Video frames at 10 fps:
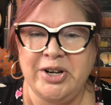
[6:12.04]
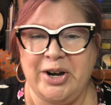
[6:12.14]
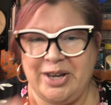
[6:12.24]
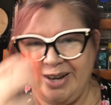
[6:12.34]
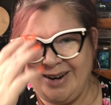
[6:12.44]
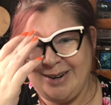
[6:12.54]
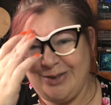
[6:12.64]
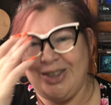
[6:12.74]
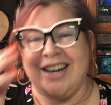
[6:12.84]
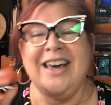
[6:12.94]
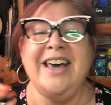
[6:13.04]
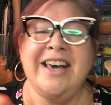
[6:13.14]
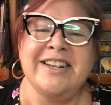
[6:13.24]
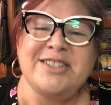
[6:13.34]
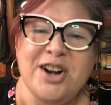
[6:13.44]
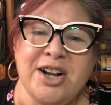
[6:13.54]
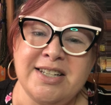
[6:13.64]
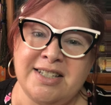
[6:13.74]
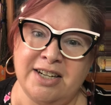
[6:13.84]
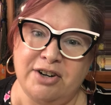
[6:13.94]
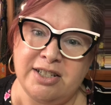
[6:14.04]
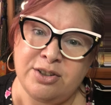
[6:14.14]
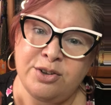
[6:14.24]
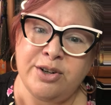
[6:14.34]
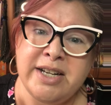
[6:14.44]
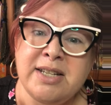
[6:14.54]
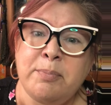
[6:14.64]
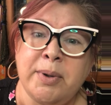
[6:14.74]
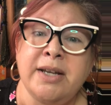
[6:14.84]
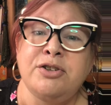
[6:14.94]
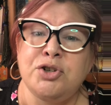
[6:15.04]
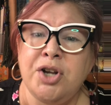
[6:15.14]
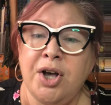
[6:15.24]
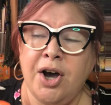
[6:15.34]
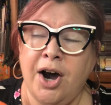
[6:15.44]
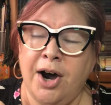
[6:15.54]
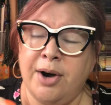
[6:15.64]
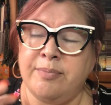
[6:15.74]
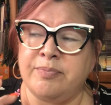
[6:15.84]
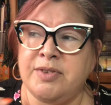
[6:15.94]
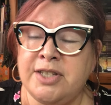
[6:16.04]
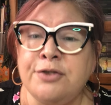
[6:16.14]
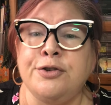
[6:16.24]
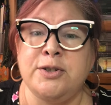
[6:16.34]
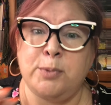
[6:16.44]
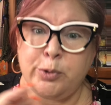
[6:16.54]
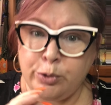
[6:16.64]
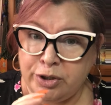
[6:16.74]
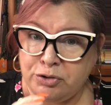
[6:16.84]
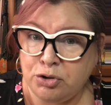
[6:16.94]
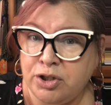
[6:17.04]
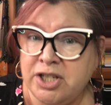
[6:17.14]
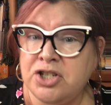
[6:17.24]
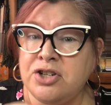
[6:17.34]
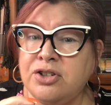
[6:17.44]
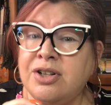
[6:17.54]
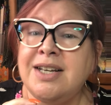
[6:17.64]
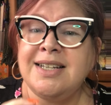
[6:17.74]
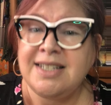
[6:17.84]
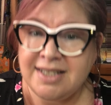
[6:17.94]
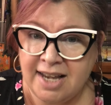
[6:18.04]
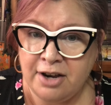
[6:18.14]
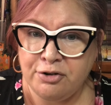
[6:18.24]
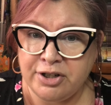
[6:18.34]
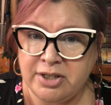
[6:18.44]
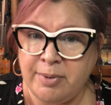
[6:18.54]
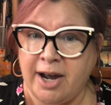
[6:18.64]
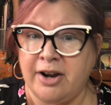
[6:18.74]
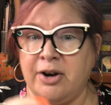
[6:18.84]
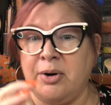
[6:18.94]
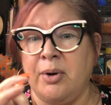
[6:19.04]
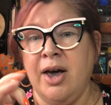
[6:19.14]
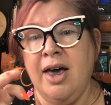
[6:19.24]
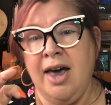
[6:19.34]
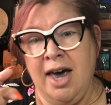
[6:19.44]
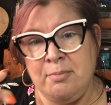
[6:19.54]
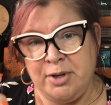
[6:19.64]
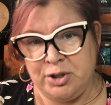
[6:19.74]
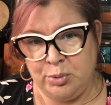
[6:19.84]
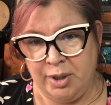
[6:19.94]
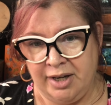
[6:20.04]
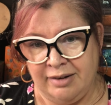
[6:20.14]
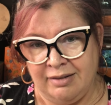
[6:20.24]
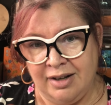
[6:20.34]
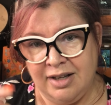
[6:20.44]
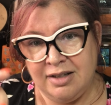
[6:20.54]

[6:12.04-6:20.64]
talking kind of thing? It's not cigarettes. So there is a big um, difference between traditional sacred tobacco and between